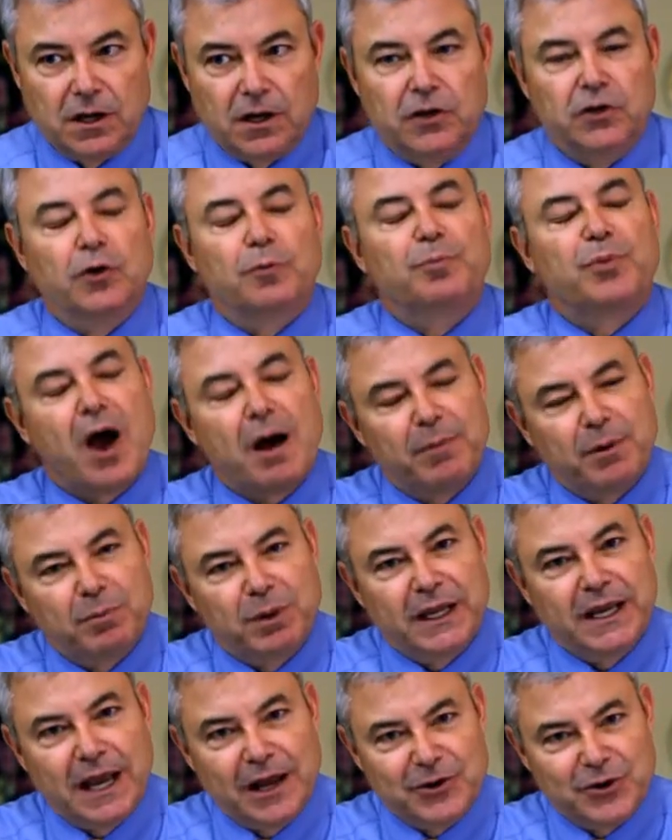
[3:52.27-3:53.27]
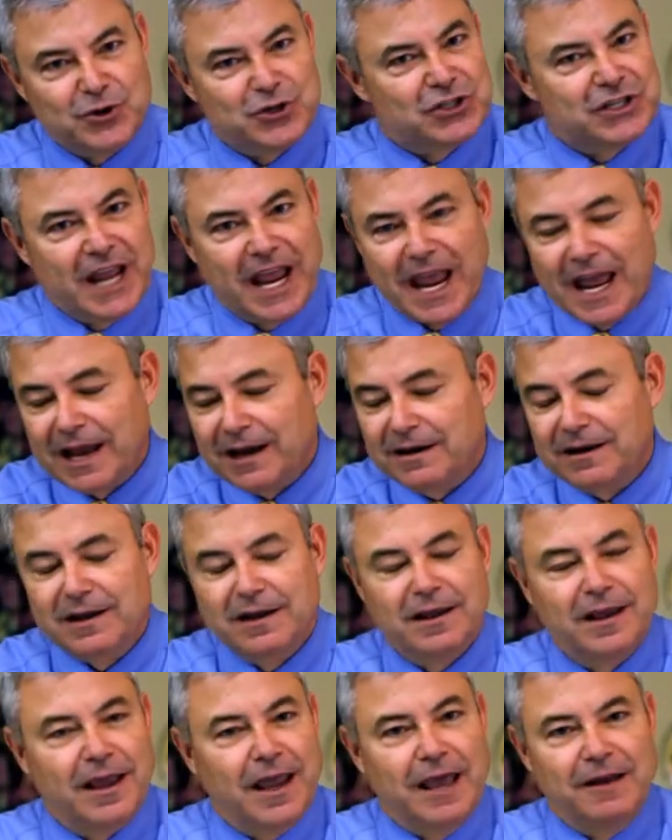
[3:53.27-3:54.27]
you'll probably understand
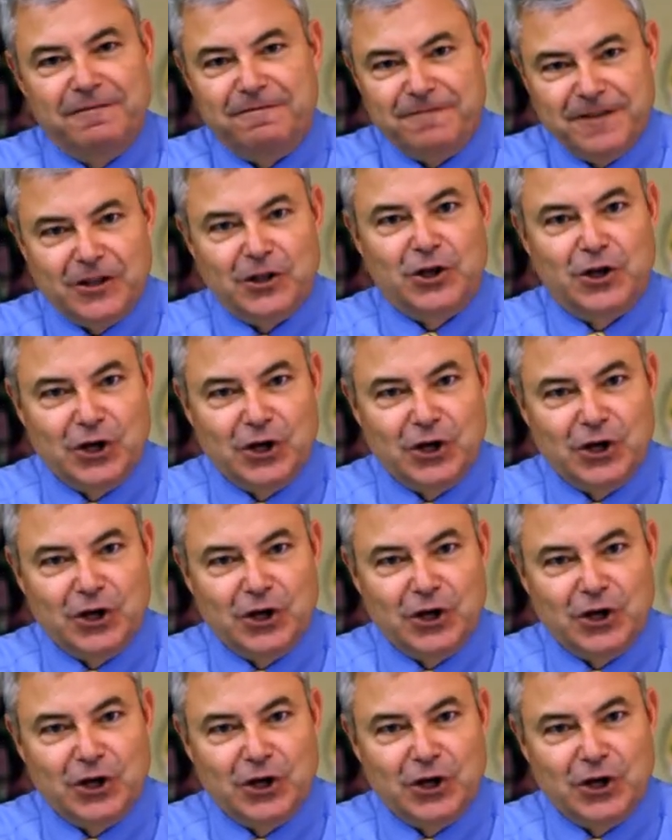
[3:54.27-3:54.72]
and feel